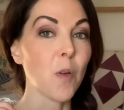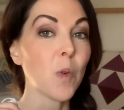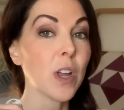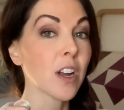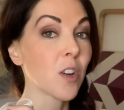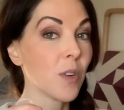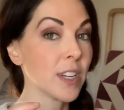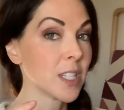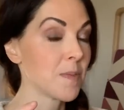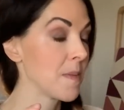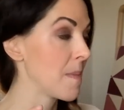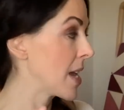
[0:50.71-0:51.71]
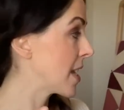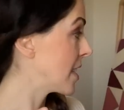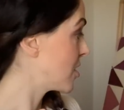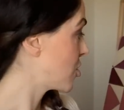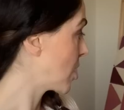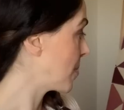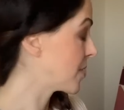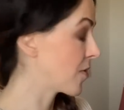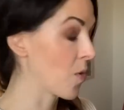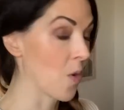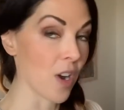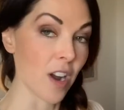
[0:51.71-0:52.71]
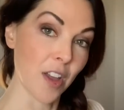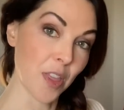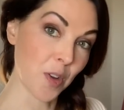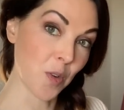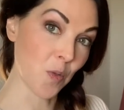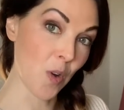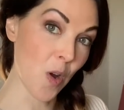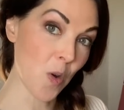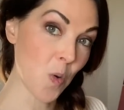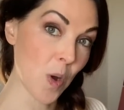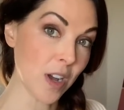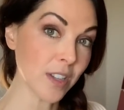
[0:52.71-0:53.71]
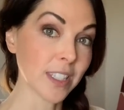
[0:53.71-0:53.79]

We are going to be making strips for the Grow Quilt.